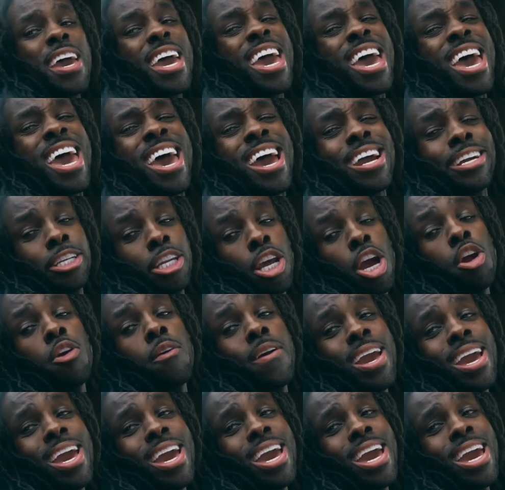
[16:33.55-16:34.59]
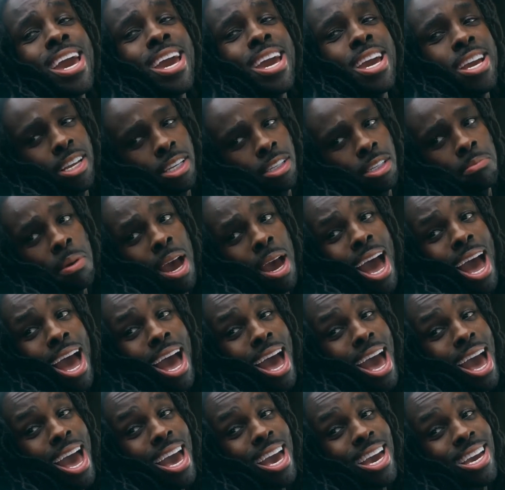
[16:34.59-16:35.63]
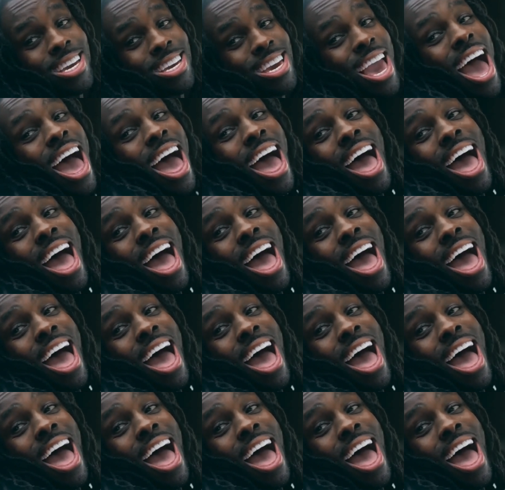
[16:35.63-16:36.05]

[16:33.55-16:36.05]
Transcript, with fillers: Victory is mine.